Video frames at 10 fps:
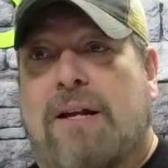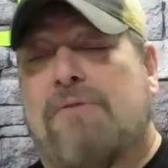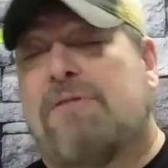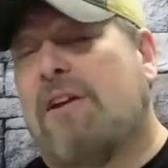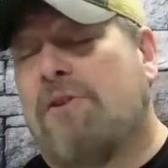Like
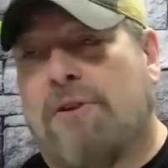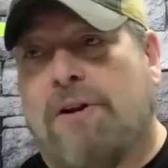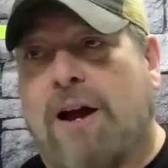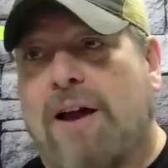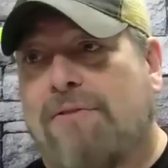I was saying
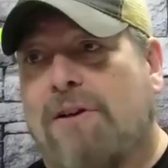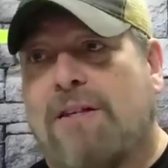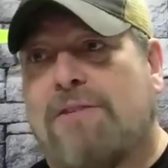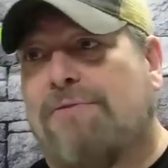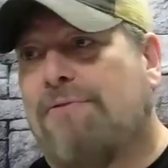earlier, I have
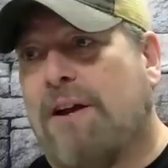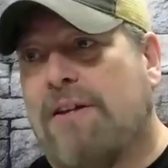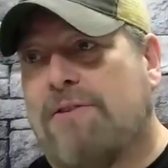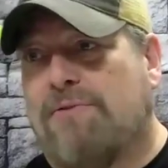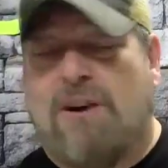lots of
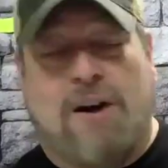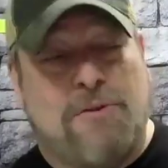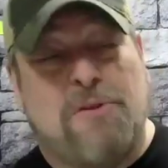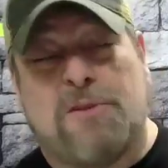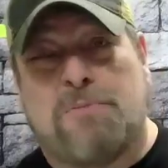friends who've
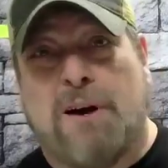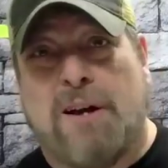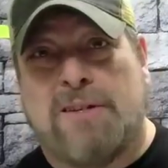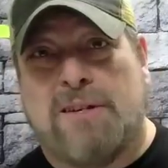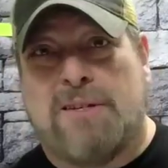gone through this
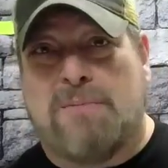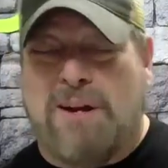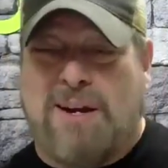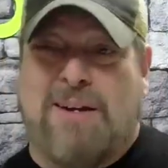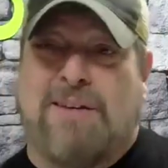process,
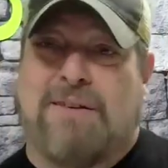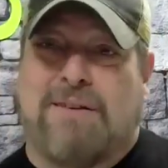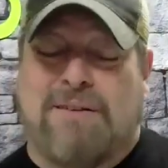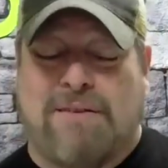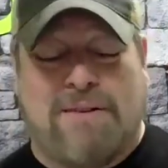
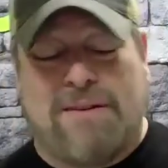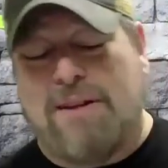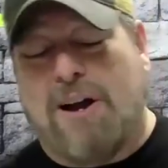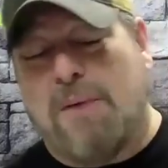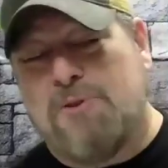making
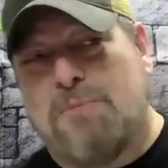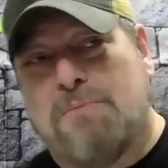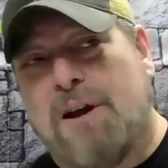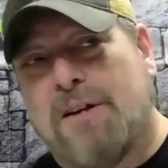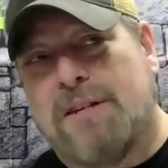the
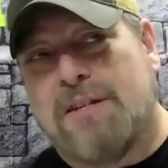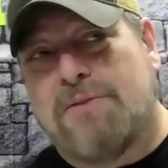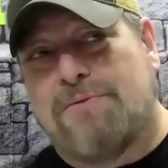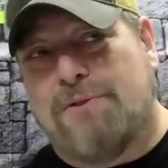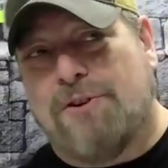option
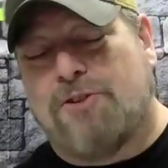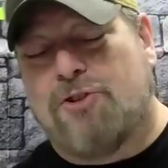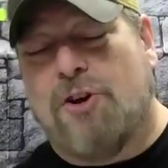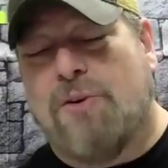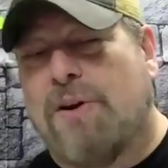process for a
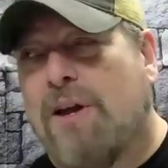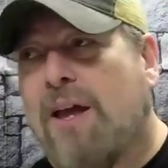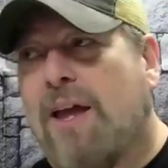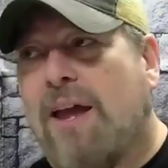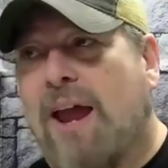show,
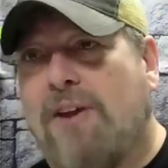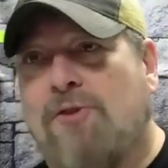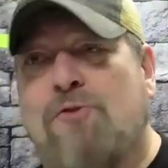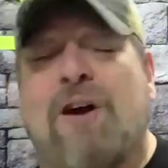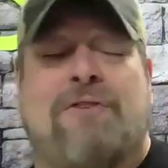
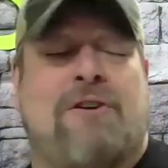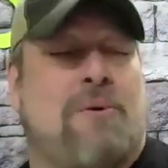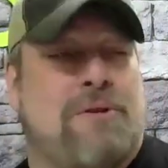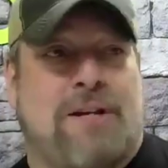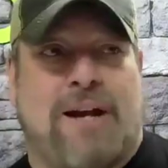and you never
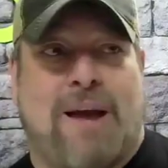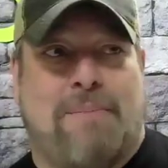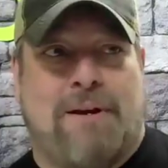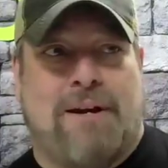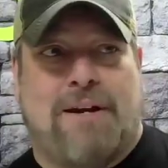know what's going to
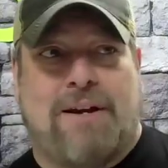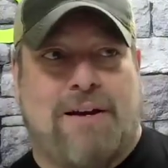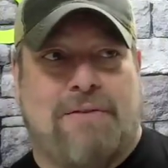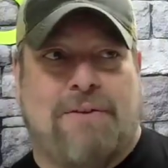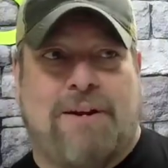happen. It
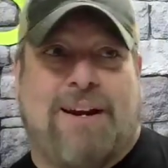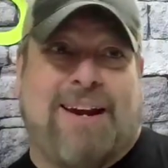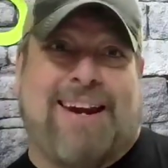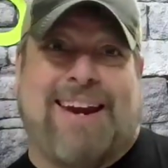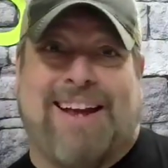
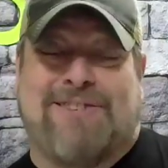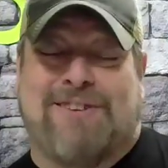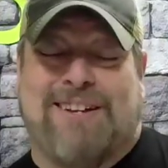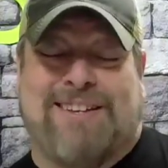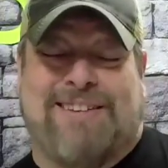can get
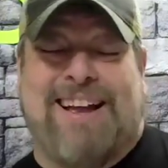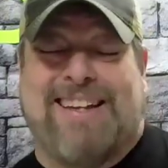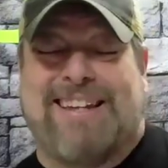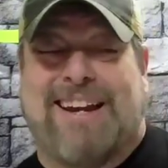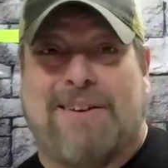canceled at the
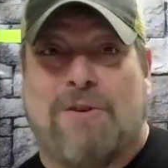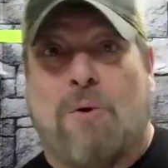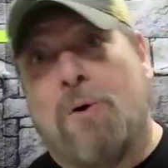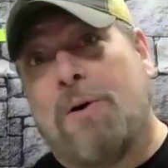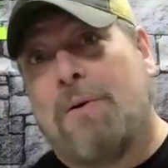last second,
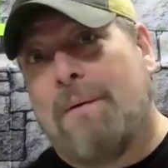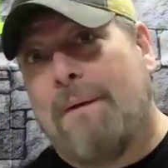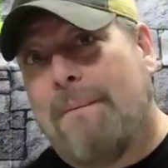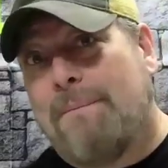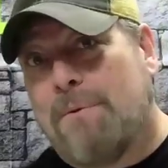or
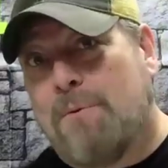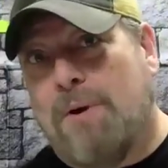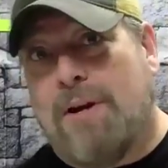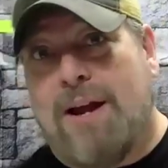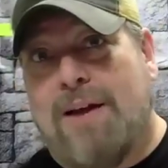
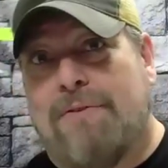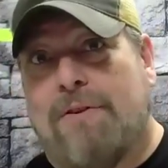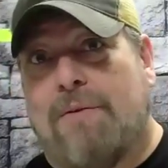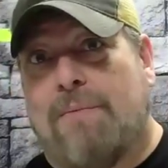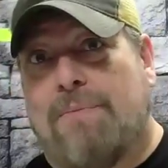we can have
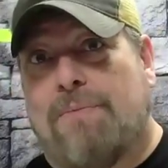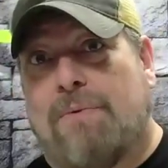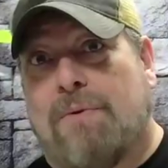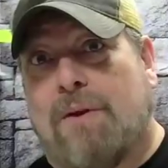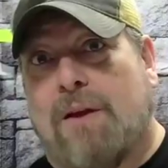
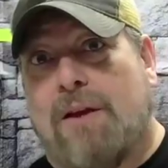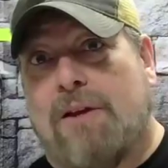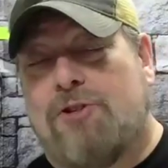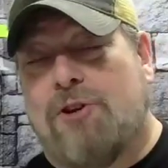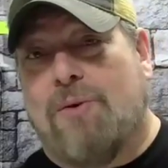
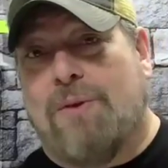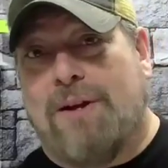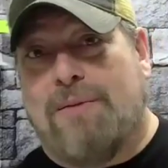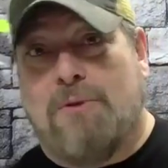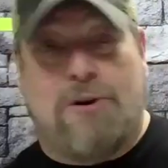a show
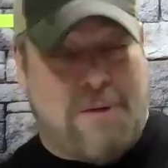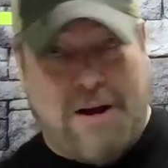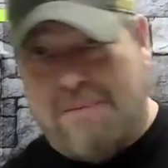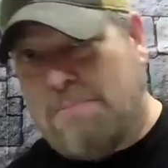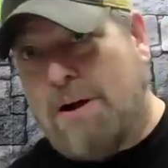like
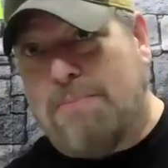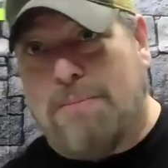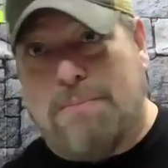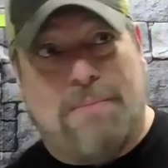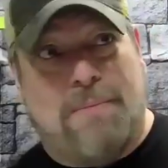Murderbot pop
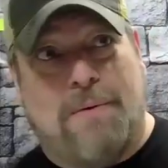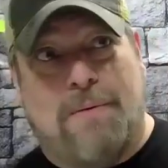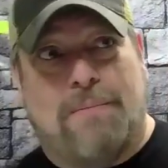up,